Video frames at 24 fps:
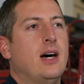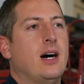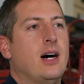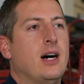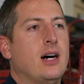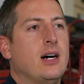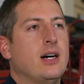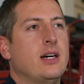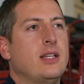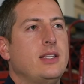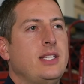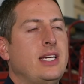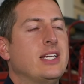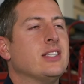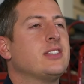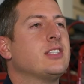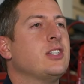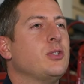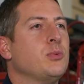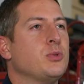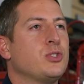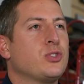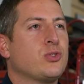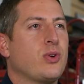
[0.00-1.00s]
The
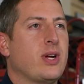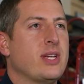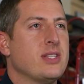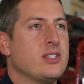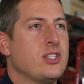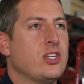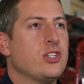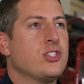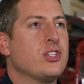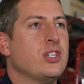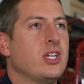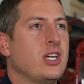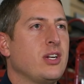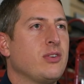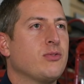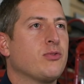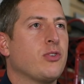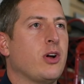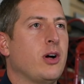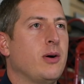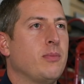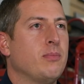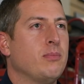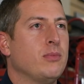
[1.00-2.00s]
incident was transitioning
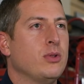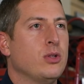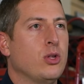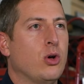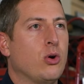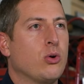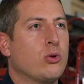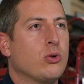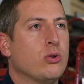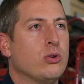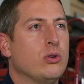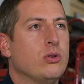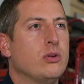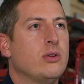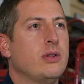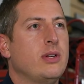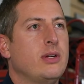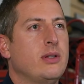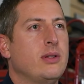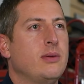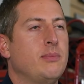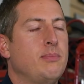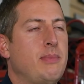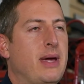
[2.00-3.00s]
from
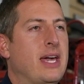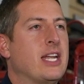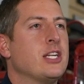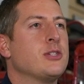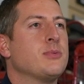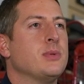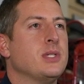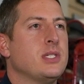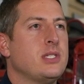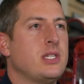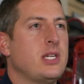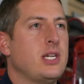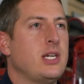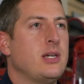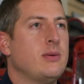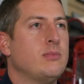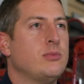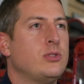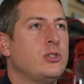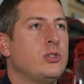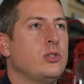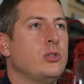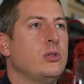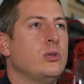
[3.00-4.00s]
local management
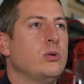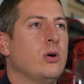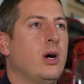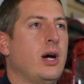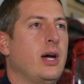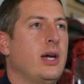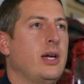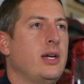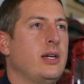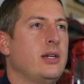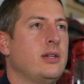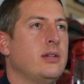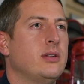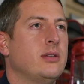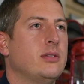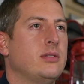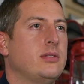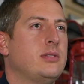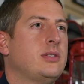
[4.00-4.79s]
team to a